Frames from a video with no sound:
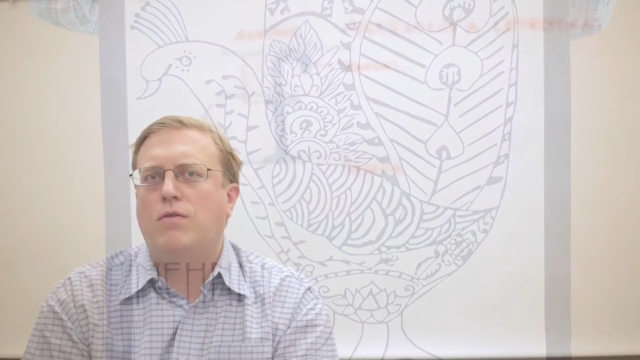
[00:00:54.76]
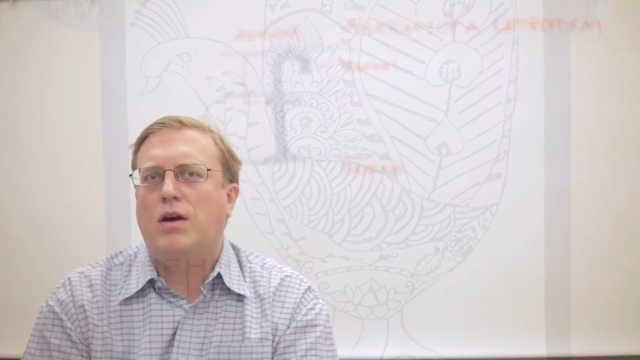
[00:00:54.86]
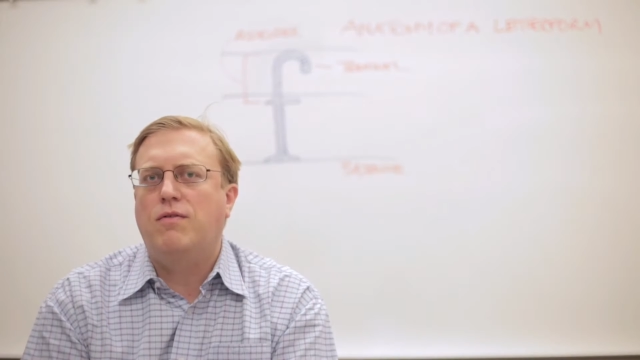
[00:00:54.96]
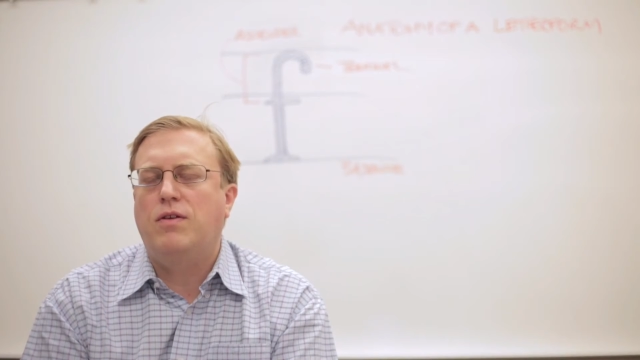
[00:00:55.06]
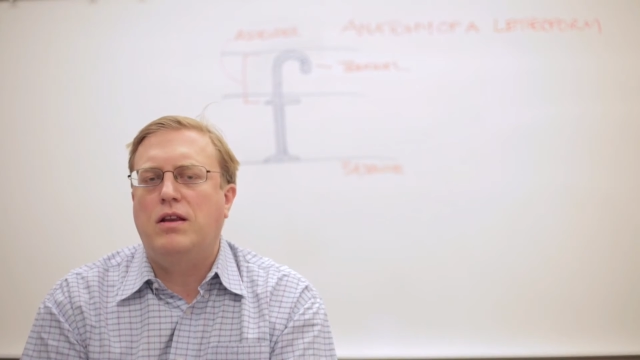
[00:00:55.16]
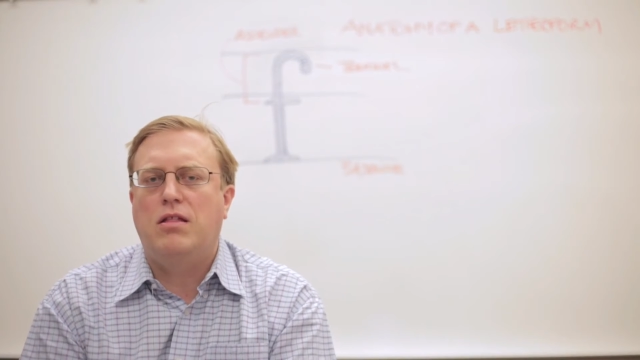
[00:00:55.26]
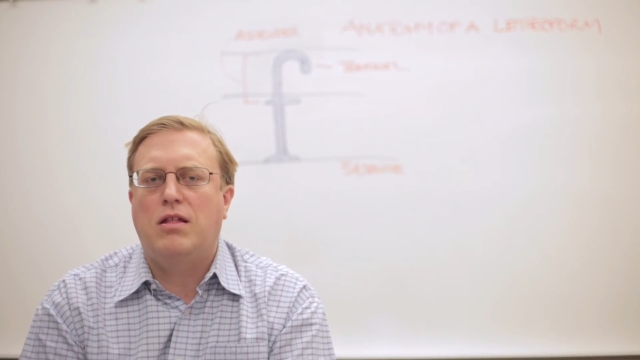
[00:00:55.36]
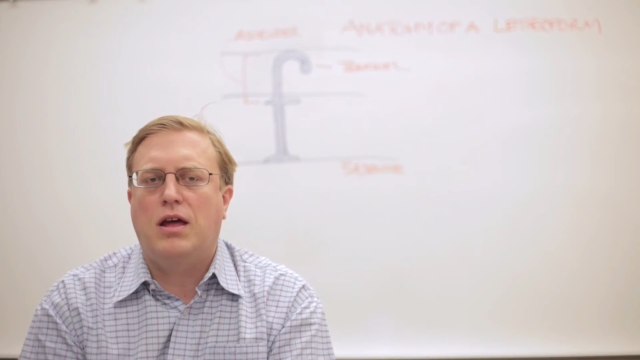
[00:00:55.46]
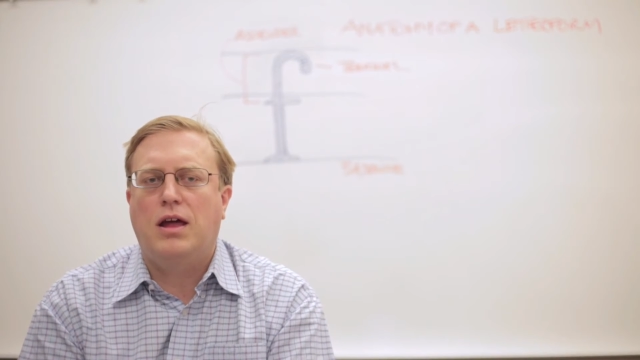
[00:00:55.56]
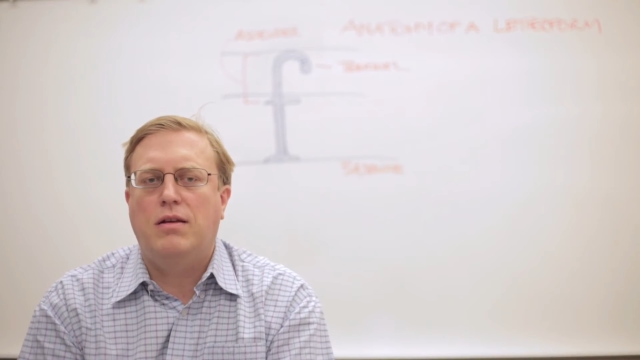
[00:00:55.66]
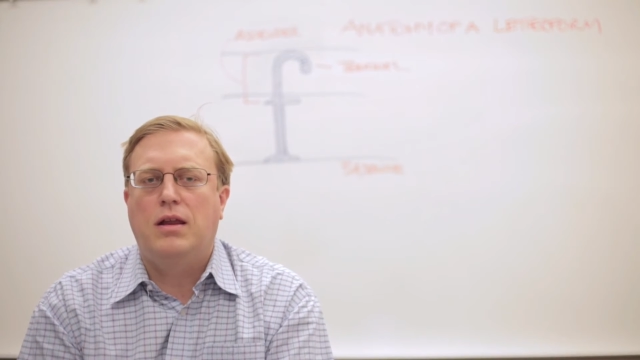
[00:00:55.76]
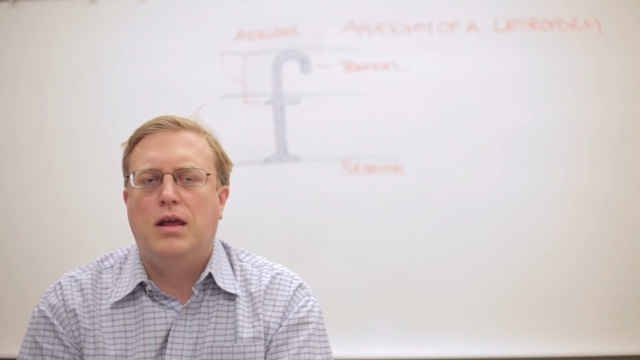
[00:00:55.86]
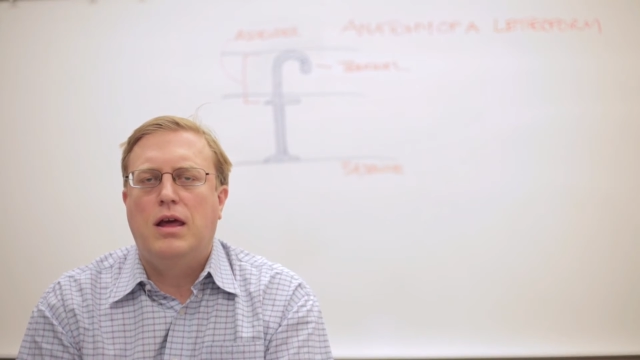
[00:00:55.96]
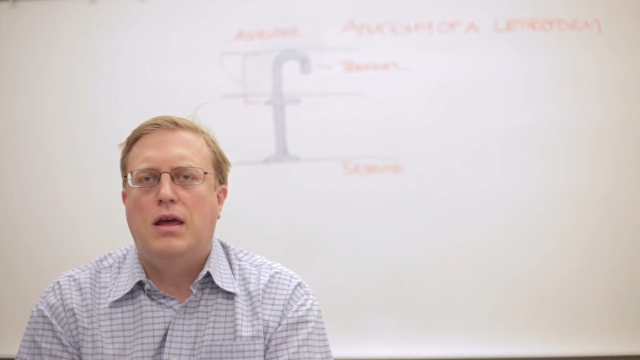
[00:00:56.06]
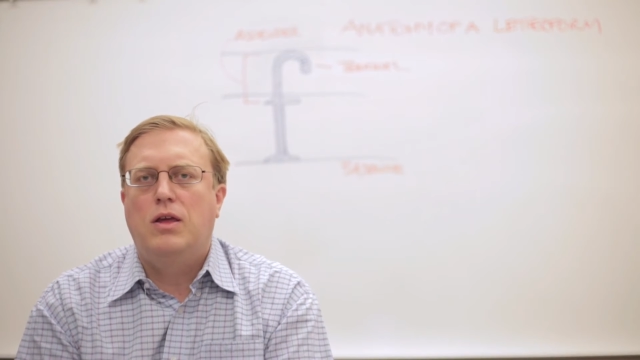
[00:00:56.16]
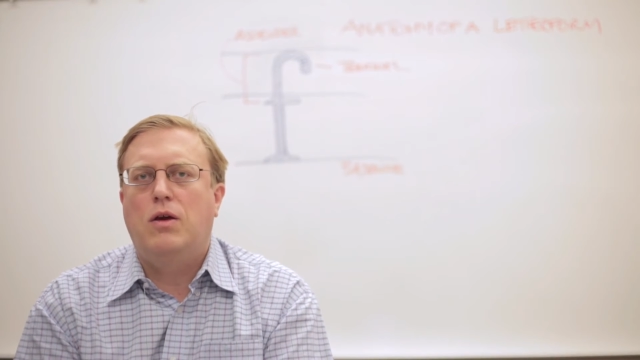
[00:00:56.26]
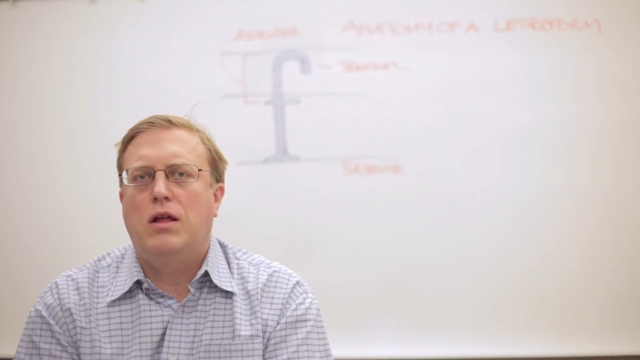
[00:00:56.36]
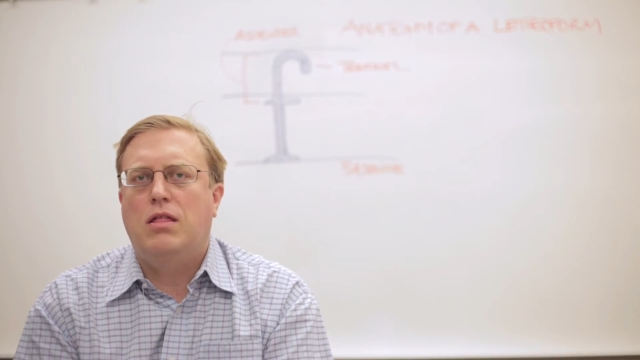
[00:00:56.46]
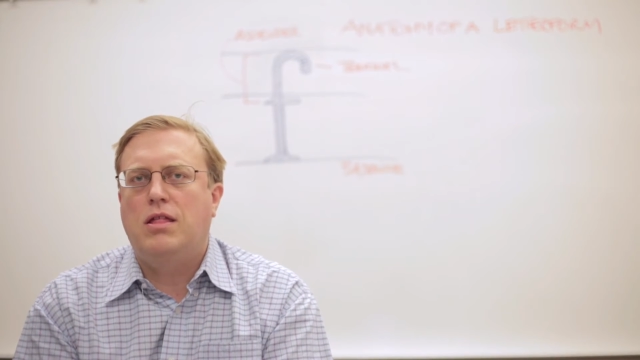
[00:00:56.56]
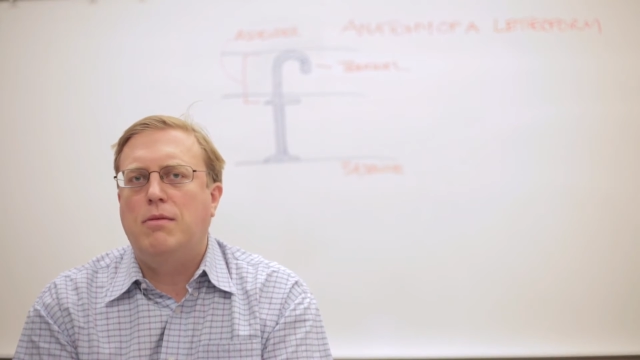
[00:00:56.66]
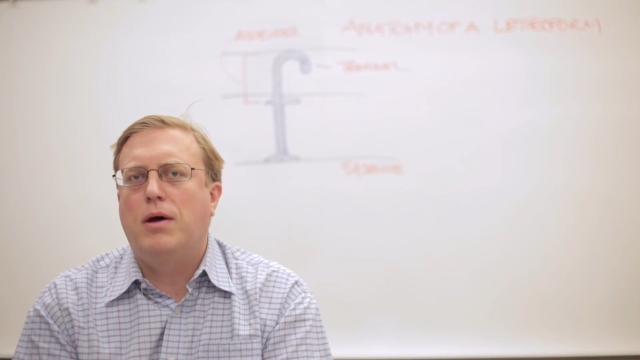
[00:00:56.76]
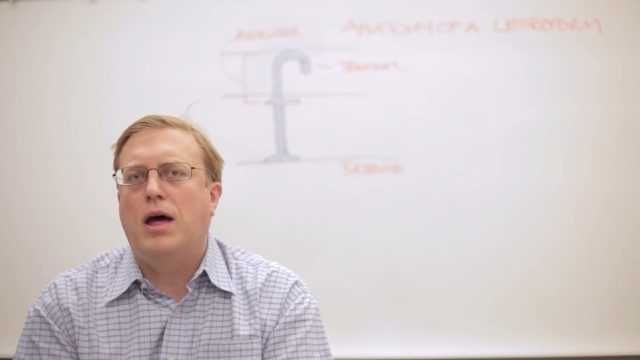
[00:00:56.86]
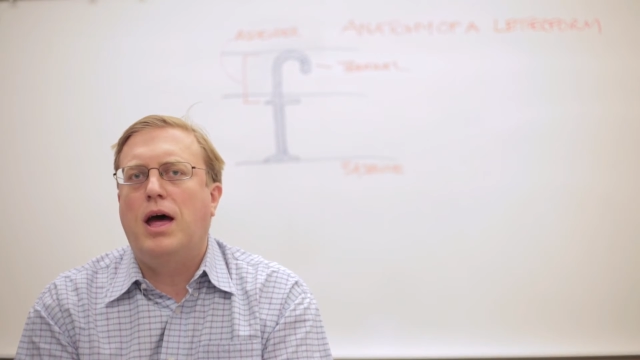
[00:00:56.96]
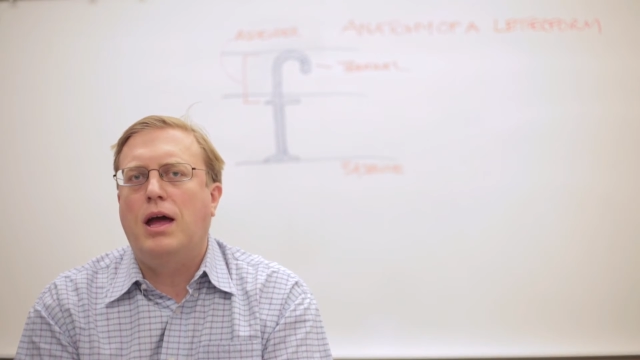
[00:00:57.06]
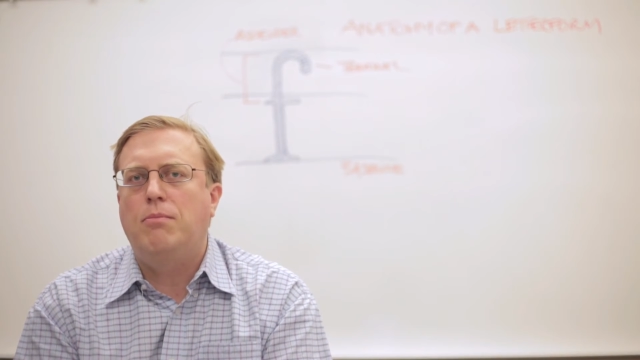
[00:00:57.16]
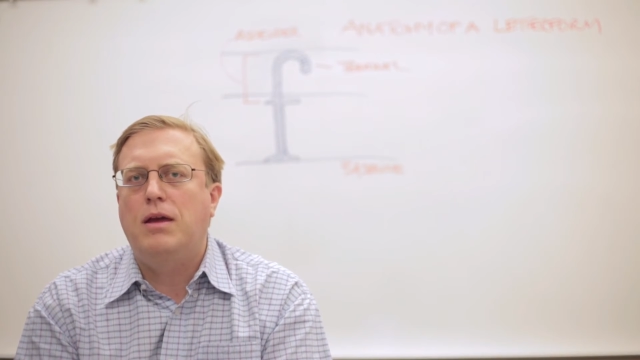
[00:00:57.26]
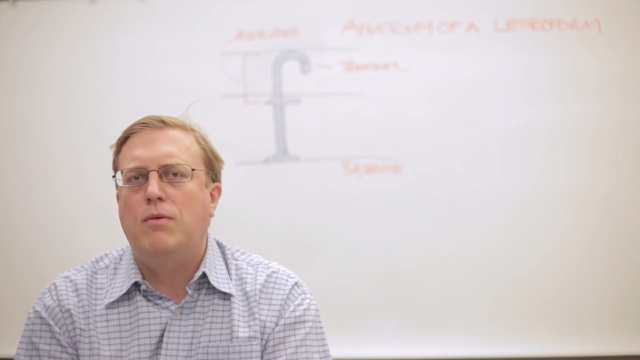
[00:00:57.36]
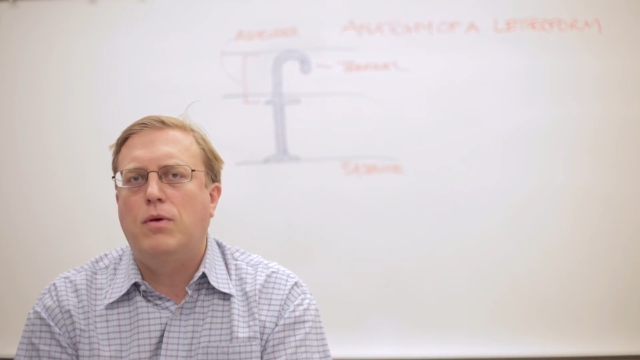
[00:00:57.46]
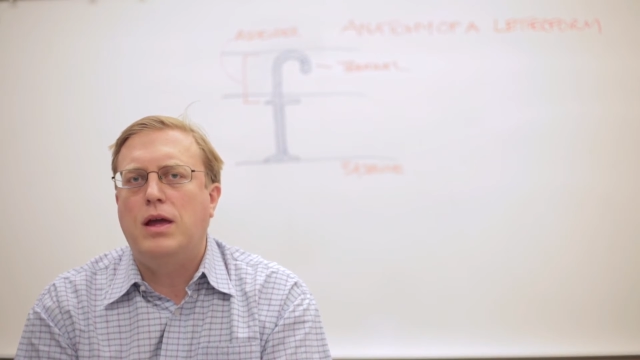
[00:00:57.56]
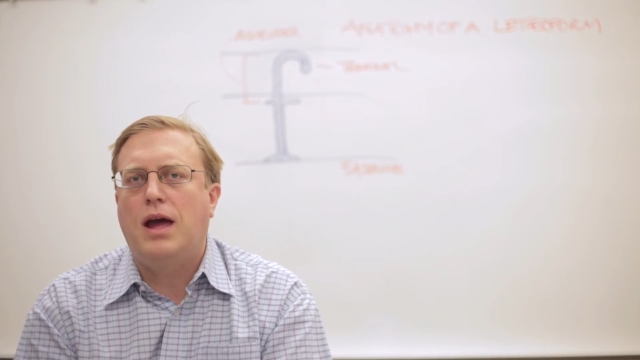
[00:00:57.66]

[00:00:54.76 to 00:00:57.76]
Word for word: of graphic design. You can see behind me we